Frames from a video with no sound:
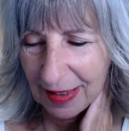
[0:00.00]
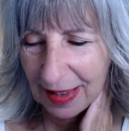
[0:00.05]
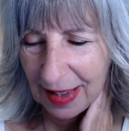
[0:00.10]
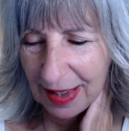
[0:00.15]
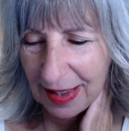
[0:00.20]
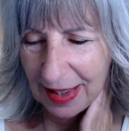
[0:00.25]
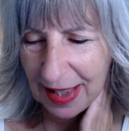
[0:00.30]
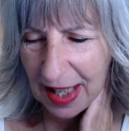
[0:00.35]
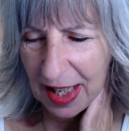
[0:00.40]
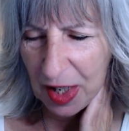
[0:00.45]

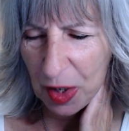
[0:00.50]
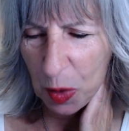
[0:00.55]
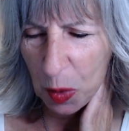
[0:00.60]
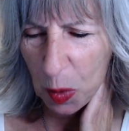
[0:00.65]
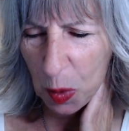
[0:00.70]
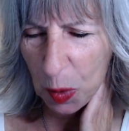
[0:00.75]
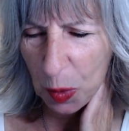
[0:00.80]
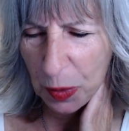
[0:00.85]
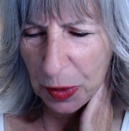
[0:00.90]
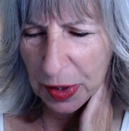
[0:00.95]
that they
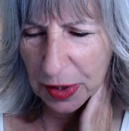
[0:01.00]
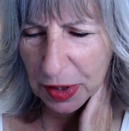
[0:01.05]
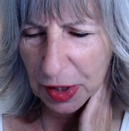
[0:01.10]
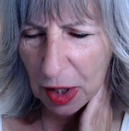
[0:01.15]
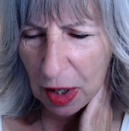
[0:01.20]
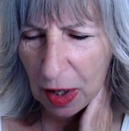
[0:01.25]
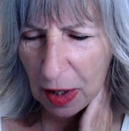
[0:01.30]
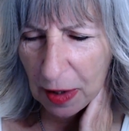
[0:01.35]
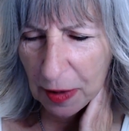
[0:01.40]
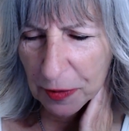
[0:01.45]
hold the
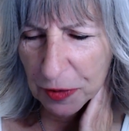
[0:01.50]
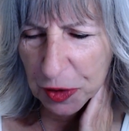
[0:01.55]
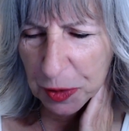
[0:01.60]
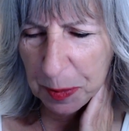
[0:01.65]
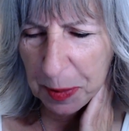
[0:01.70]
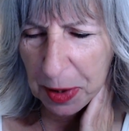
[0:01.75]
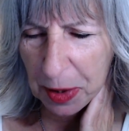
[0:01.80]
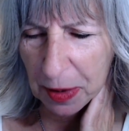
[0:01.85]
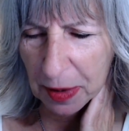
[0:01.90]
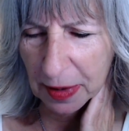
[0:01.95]
talk of
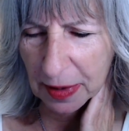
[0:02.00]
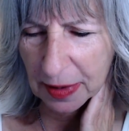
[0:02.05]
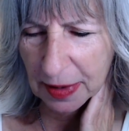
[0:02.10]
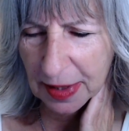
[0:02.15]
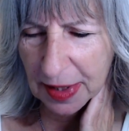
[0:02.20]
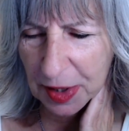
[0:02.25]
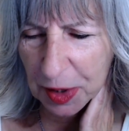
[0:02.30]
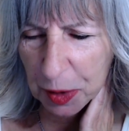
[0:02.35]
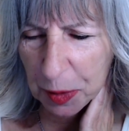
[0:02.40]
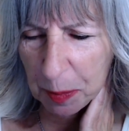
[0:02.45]

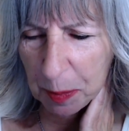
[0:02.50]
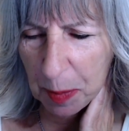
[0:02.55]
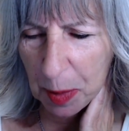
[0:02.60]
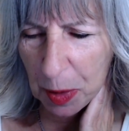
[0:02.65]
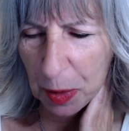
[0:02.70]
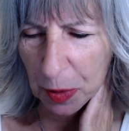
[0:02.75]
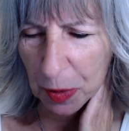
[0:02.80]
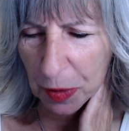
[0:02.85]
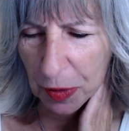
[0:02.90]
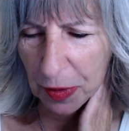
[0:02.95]
spirits, their
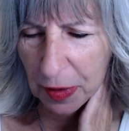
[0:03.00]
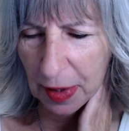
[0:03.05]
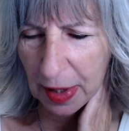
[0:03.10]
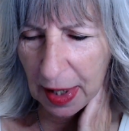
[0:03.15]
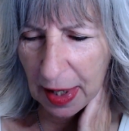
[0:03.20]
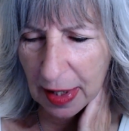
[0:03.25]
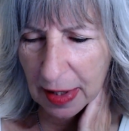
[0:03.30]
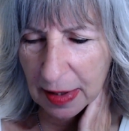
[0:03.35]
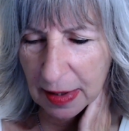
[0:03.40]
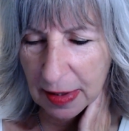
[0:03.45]

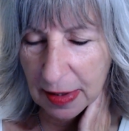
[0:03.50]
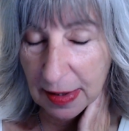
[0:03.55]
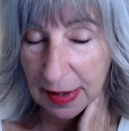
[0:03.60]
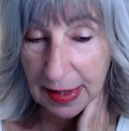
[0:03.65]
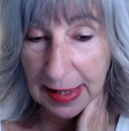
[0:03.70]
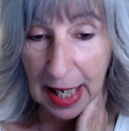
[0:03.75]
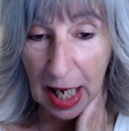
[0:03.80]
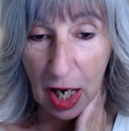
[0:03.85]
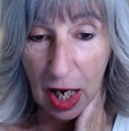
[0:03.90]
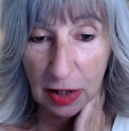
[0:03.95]
mirth and
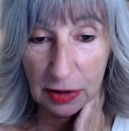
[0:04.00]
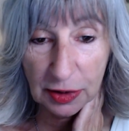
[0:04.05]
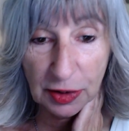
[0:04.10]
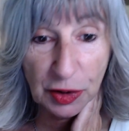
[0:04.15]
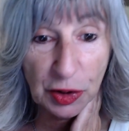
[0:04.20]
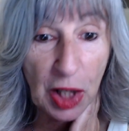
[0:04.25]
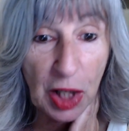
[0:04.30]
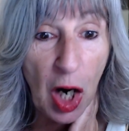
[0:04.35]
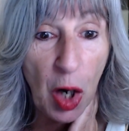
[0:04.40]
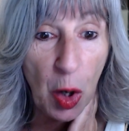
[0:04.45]

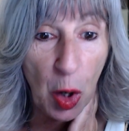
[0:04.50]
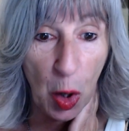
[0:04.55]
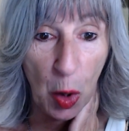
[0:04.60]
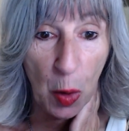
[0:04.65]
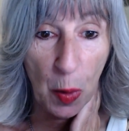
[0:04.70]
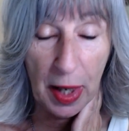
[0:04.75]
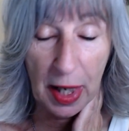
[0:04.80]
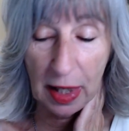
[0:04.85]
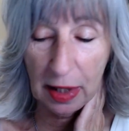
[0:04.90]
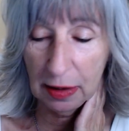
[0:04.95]

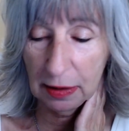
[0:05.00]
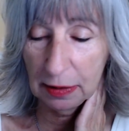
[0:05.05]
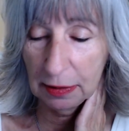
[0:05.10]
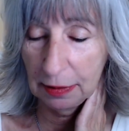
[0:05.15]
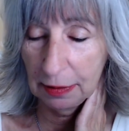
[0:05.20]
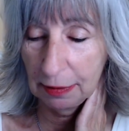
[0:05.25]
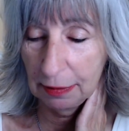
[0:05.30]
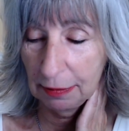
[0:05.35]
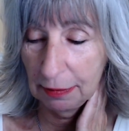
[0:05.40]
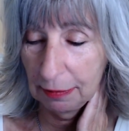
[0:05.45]

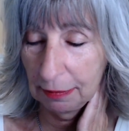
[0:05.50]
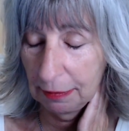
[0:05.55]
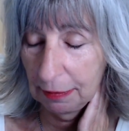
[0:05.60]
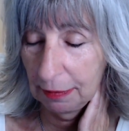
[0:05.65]
sorrowings.